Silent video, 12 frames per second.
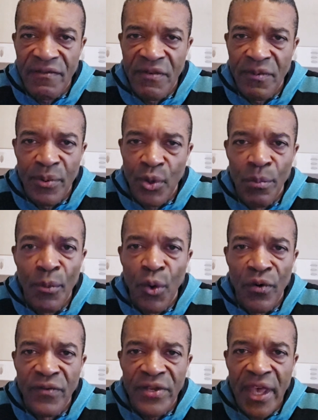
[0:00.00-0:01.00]
Liverpool more
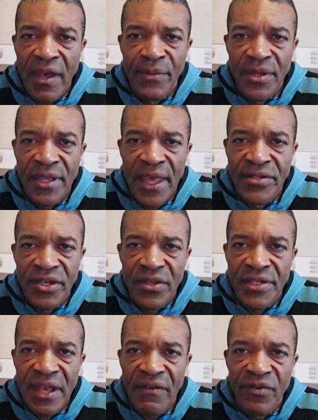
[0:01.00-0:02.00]
of a game than them. So
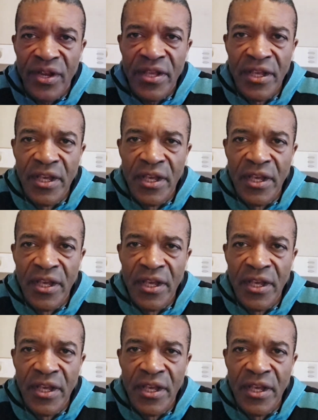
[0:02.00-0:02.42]
there's every